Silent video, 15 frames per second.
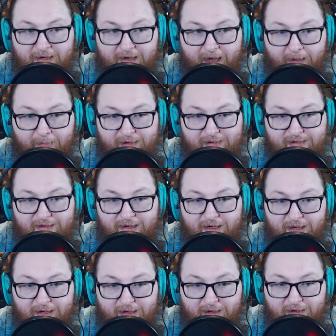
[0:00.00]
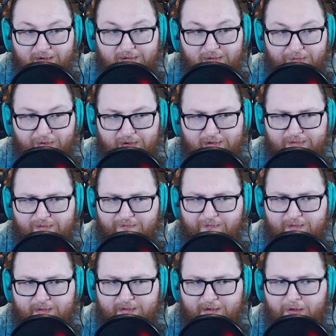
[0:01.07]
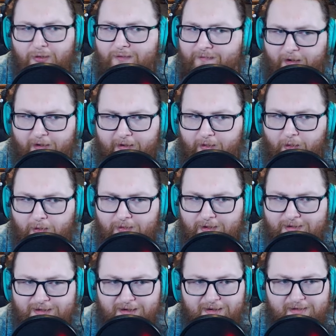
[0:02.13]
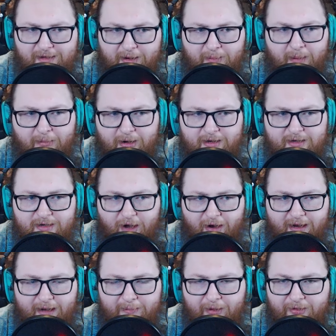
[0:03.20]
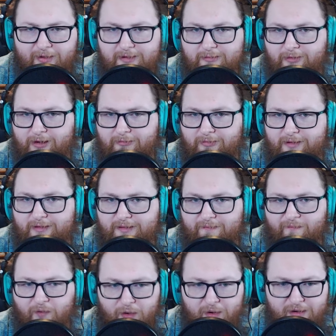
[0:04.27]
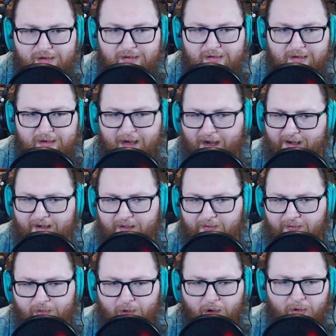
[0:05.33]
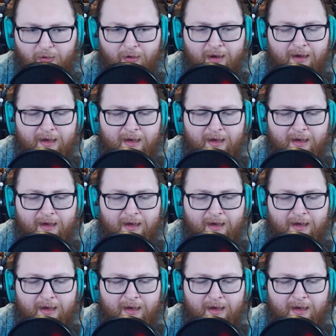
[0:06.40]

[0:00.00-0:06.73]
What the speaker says: MST. So this is still very low listings. I remember talking about this when it was first kind of getting low.